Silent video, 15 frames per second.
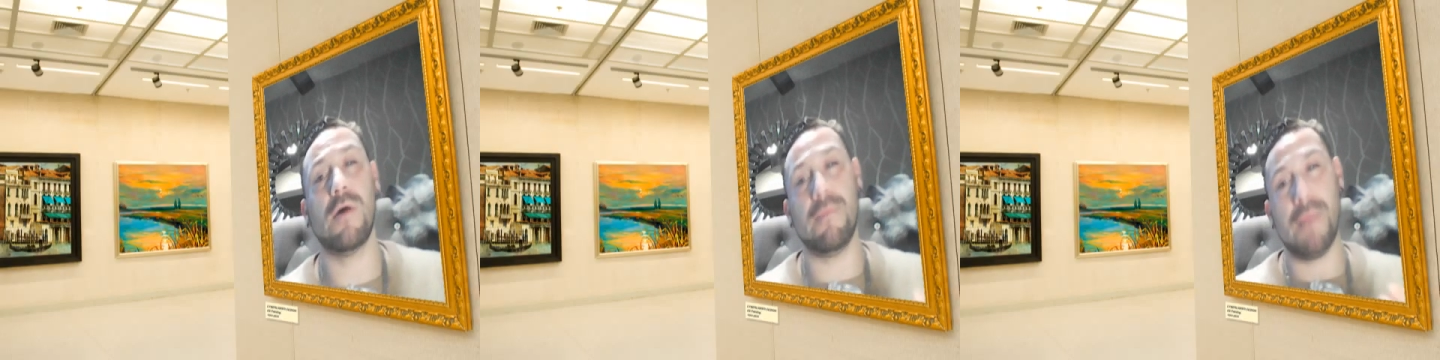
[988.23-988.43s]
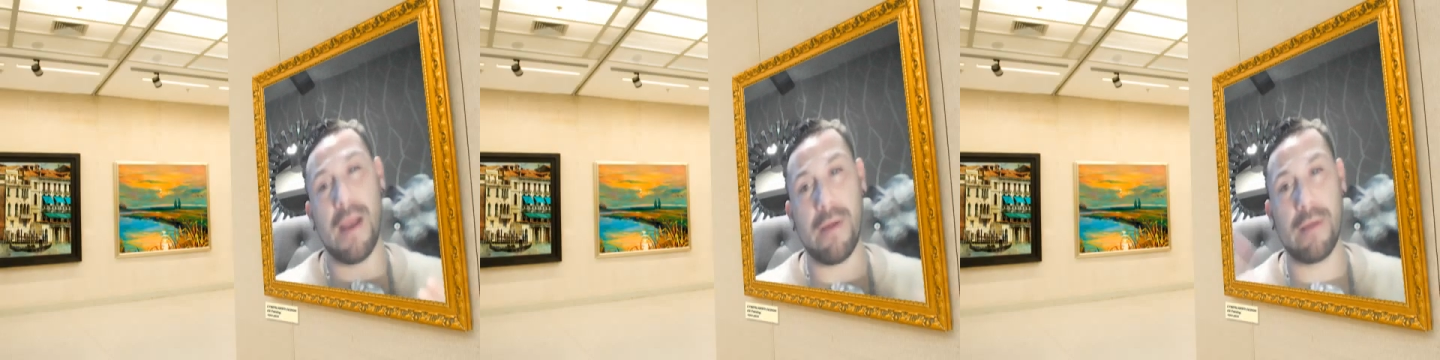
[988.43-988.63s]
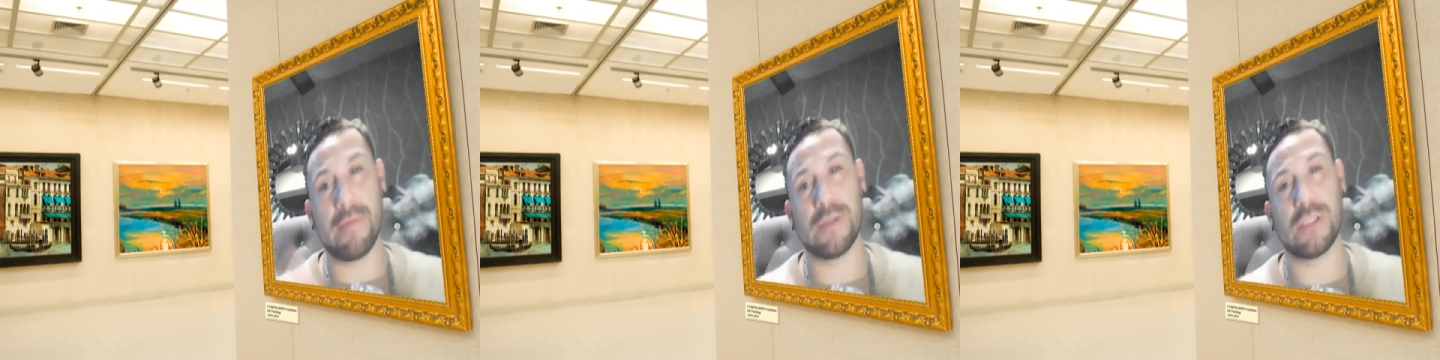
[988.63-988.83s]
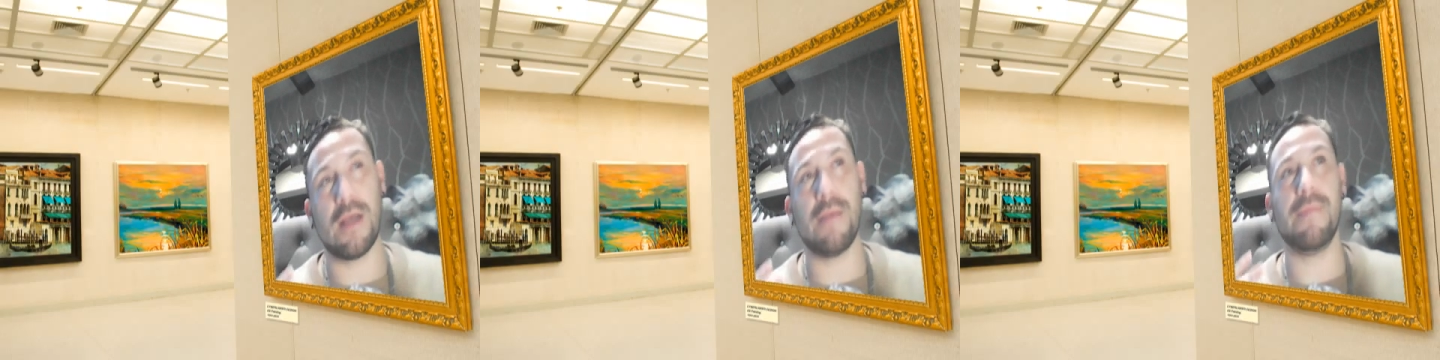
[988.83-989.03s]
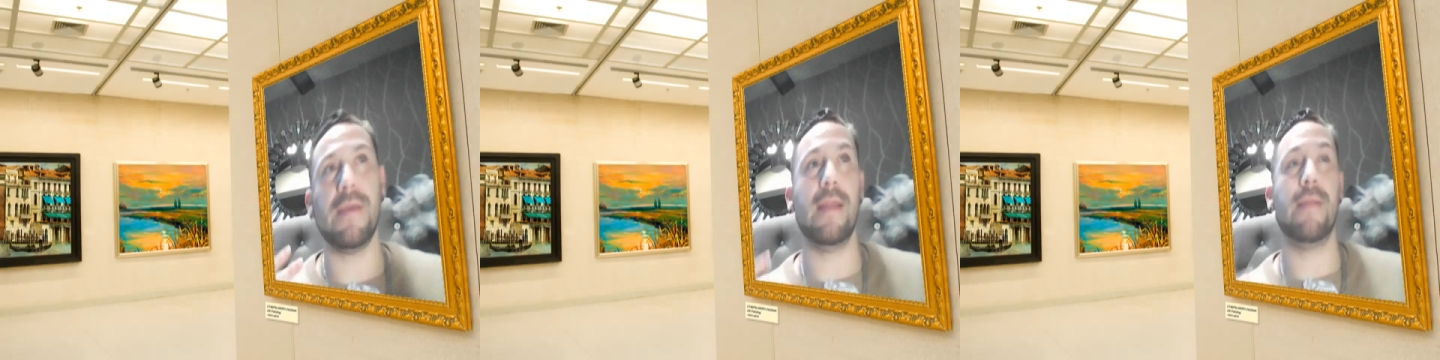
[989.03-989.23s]
my
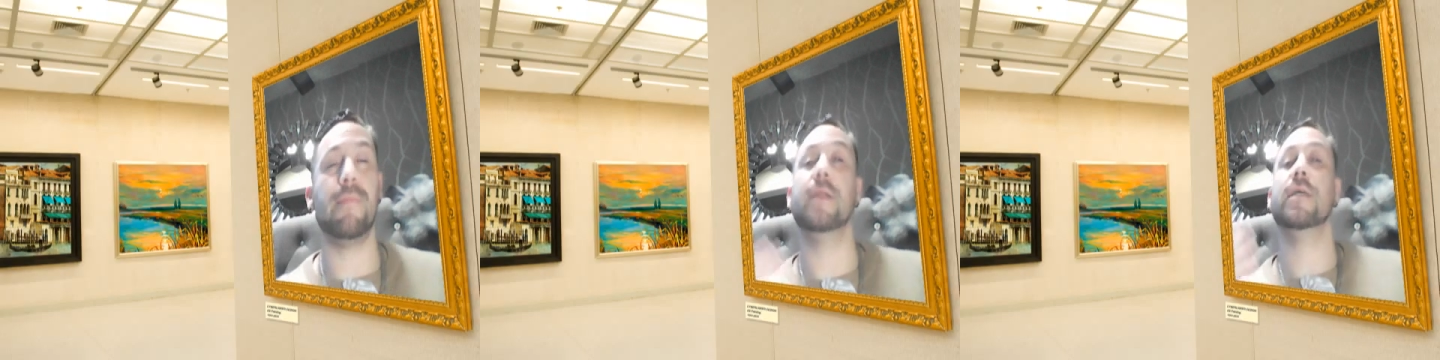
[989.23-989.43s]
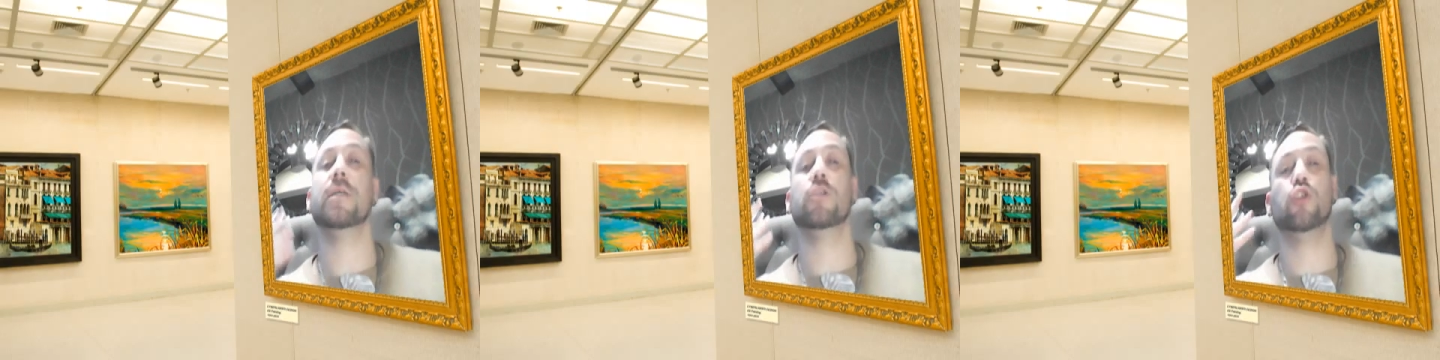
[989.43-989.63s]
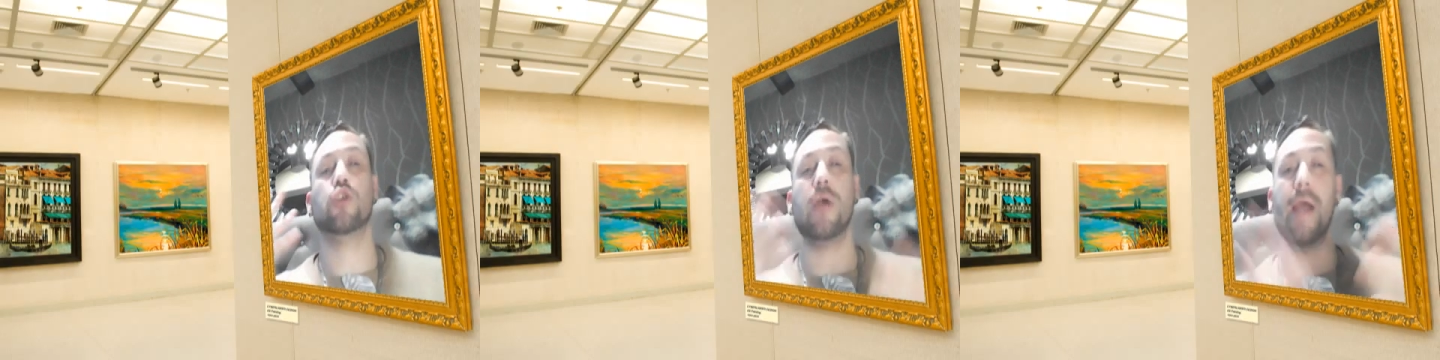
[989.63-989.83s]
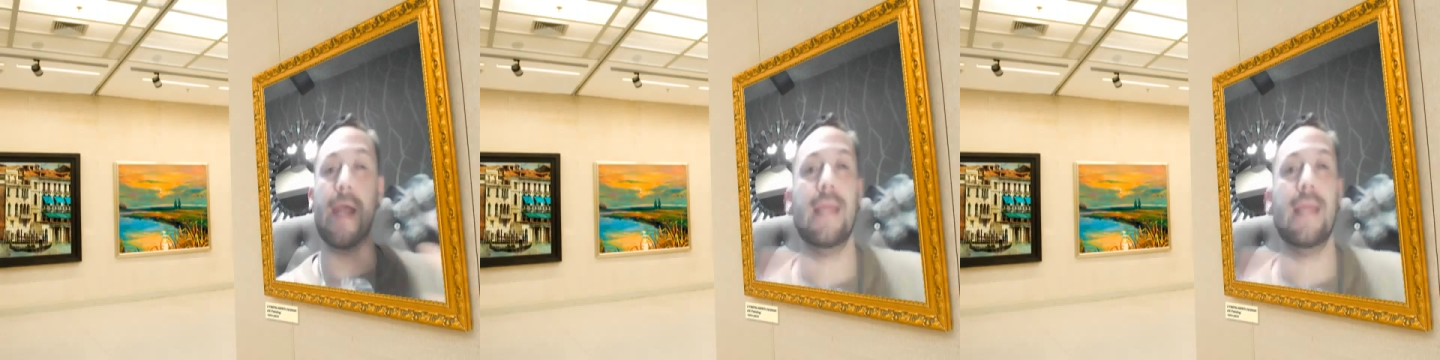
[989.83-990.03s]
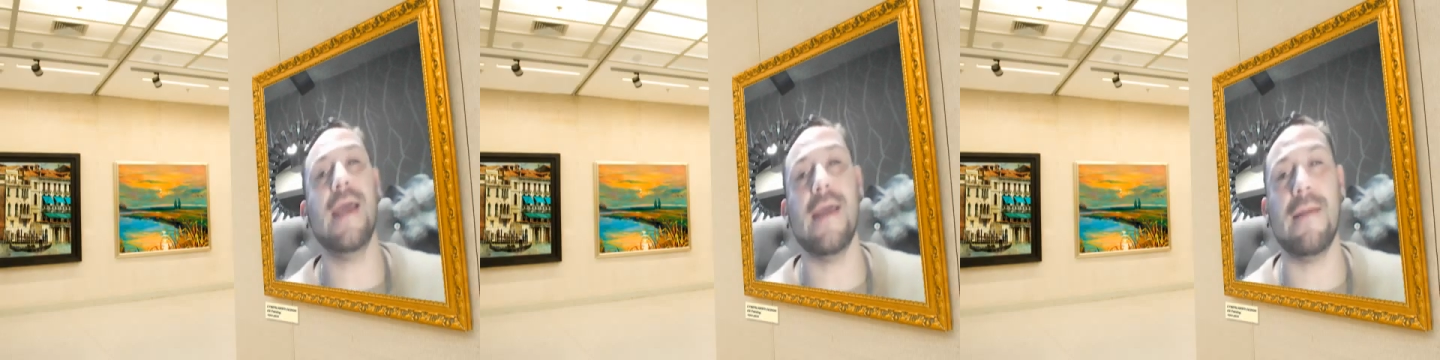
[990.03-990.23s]
barbershop, and I'm going to try it
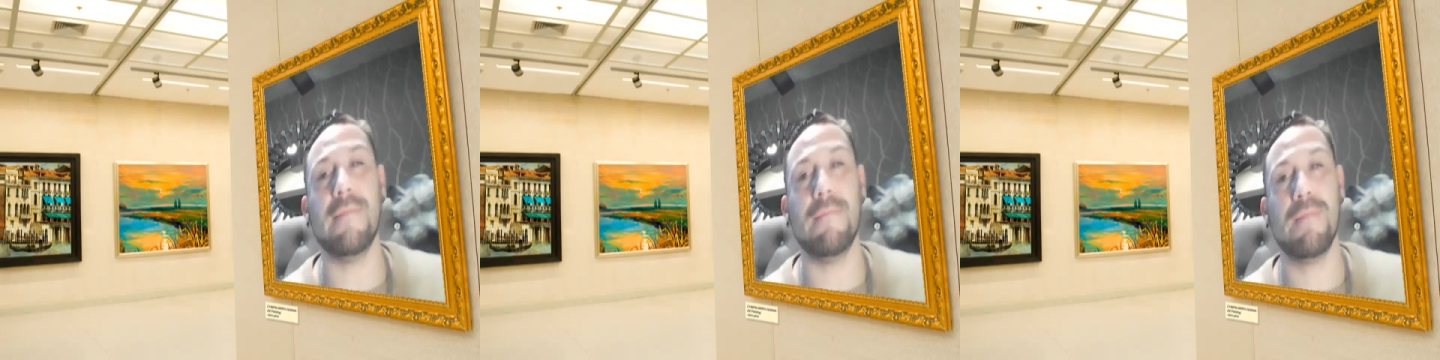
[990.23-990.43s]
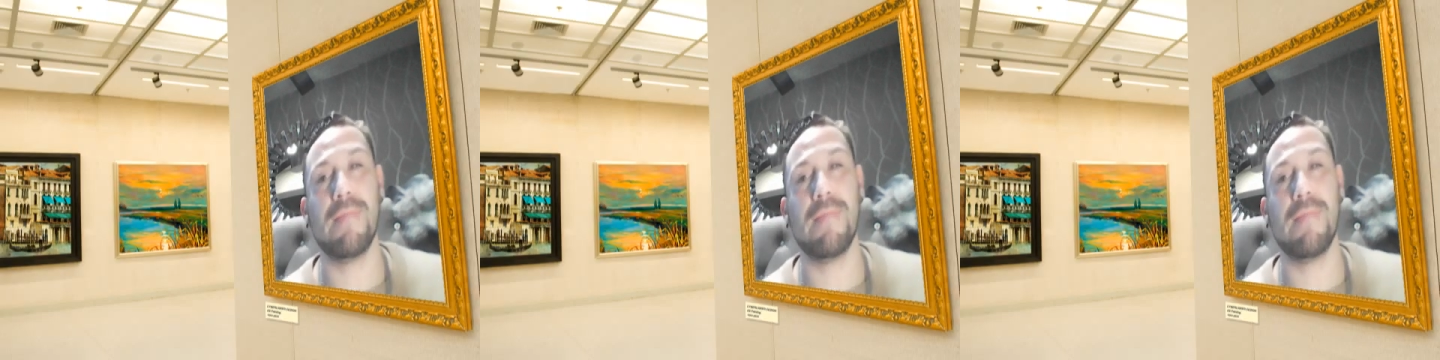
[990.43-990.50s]
again.